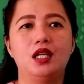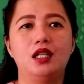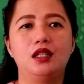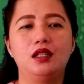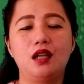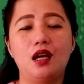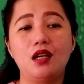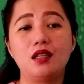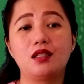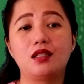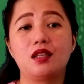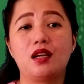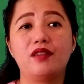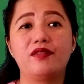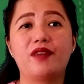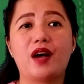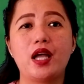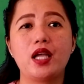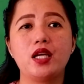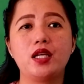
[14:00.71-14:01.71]
Loss of
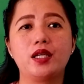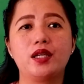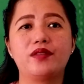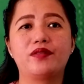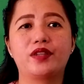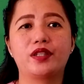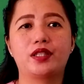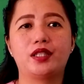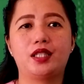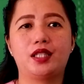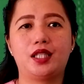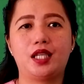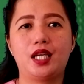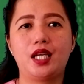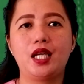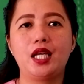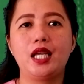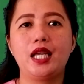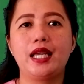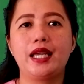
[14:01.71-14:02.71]

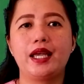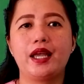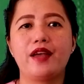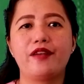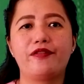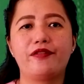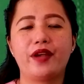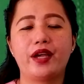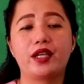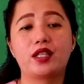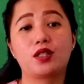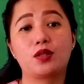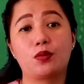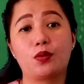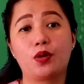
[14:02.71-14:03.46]
biodiversity affects